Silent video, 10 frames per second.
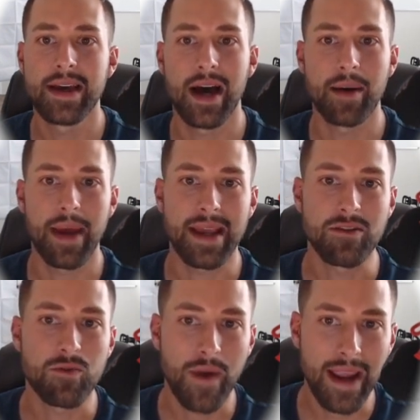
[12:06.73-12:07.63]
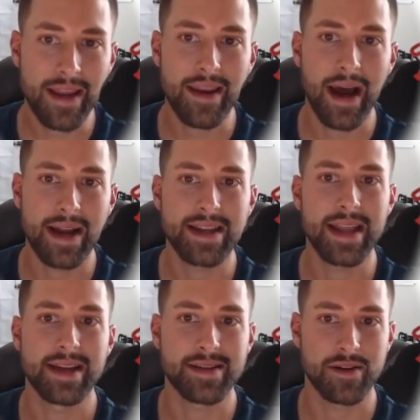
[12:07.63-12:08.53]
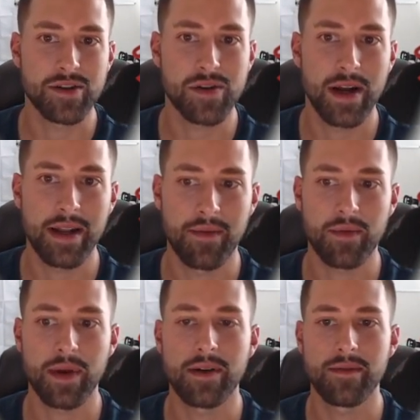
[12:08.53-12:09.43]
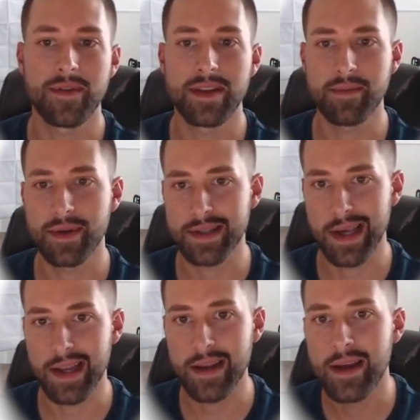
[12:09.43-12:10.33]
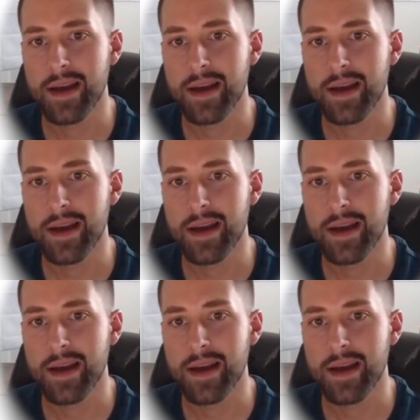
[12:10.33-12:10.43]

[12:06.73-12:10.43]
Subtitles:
A great 90-day search trend of 350%.